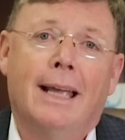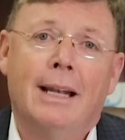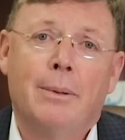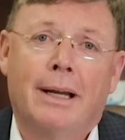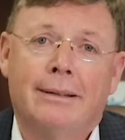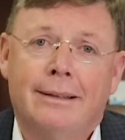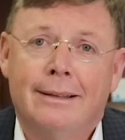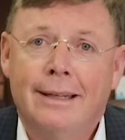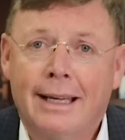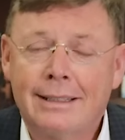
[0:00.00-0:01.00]
Anyway,
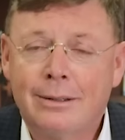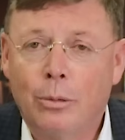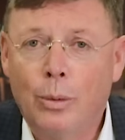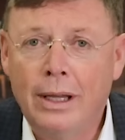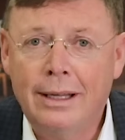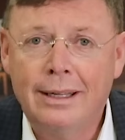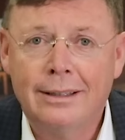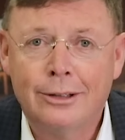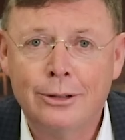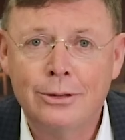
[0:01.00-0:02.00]
next
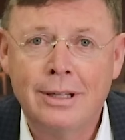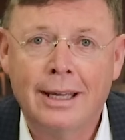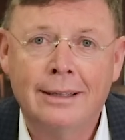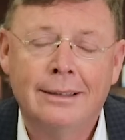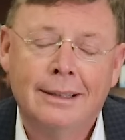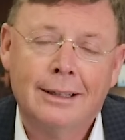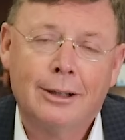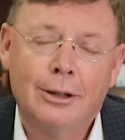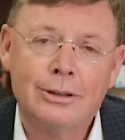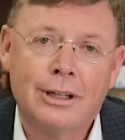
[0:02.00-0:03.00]
week, Tuesday,
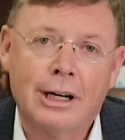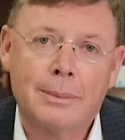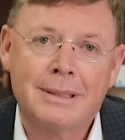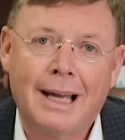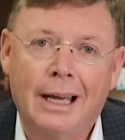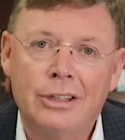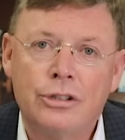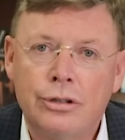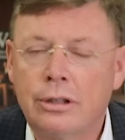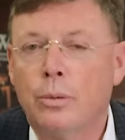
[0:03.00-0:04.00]
closing arguments. I
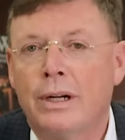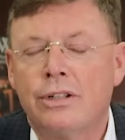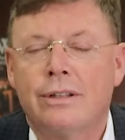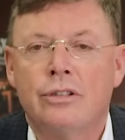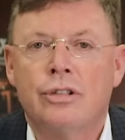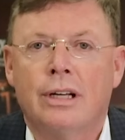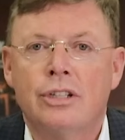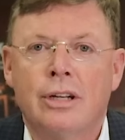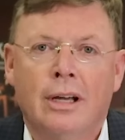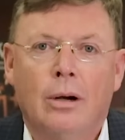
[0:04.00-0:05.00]
sure wish the
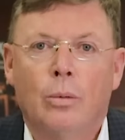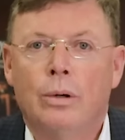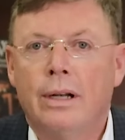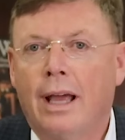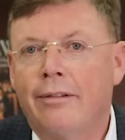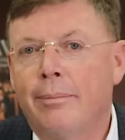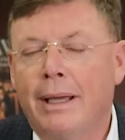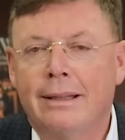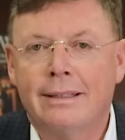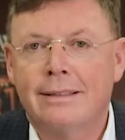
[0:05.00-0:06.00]
judge would have
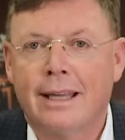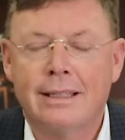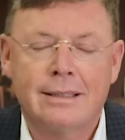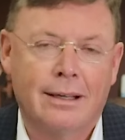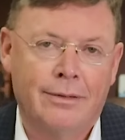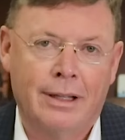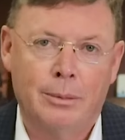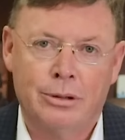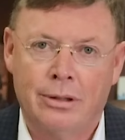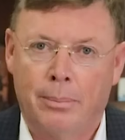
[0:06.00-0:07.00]
made this case
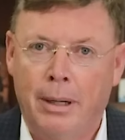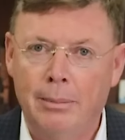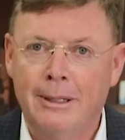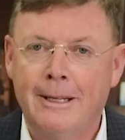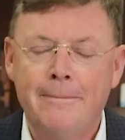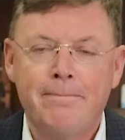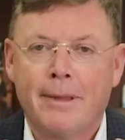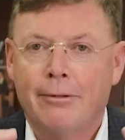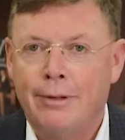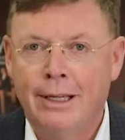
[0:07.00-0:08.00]
available to the public
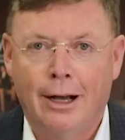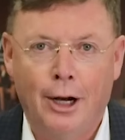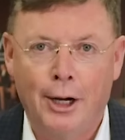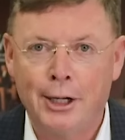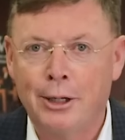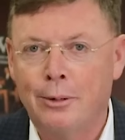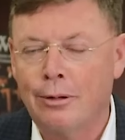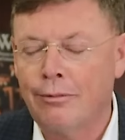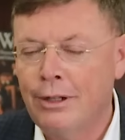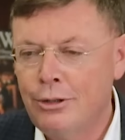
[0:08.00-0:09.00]
via audio
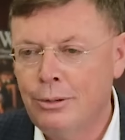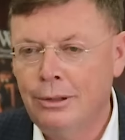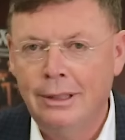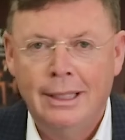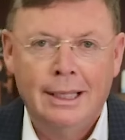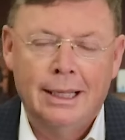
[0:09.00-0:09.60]
or visual.